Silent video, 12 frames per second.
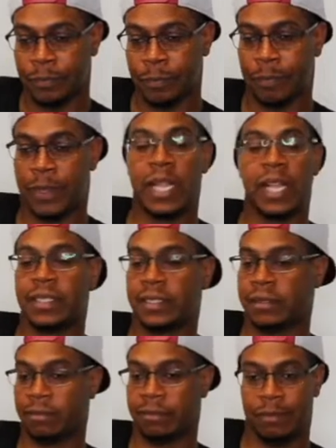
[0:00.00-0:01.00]

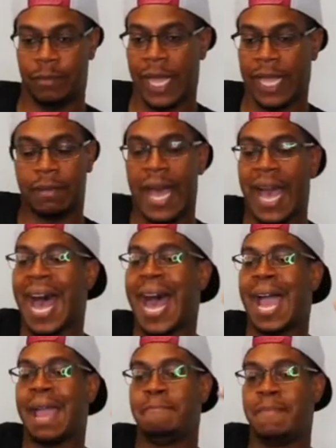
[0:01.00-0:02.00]
plus like
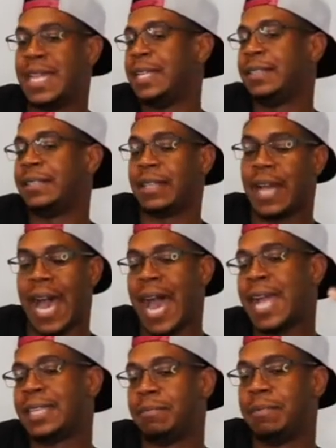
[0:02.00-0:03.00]
high
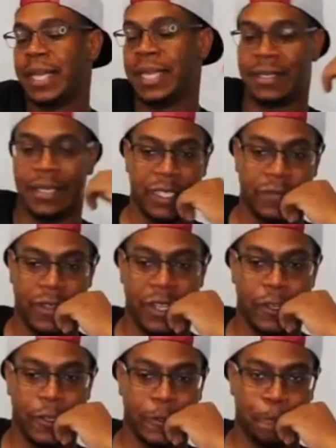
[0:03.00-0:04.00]
to mid six figures,